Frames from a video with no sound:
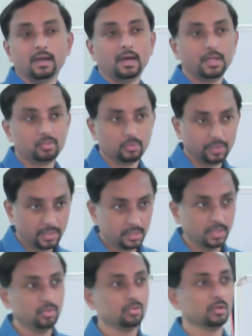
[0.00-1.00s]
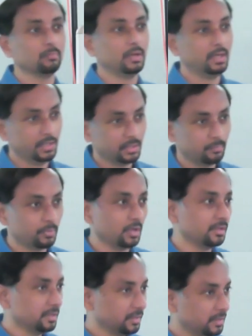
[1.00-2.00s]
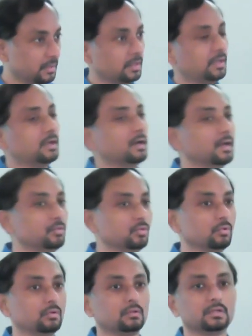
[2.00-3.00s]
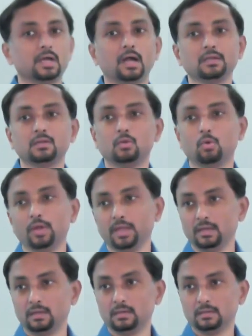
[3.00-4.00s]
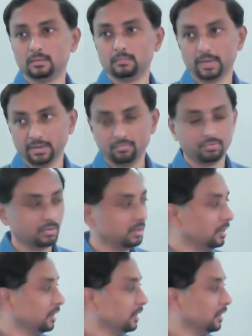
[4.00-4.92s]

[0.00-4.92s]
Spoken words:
As you increase your meditation process, as you start growing mindful,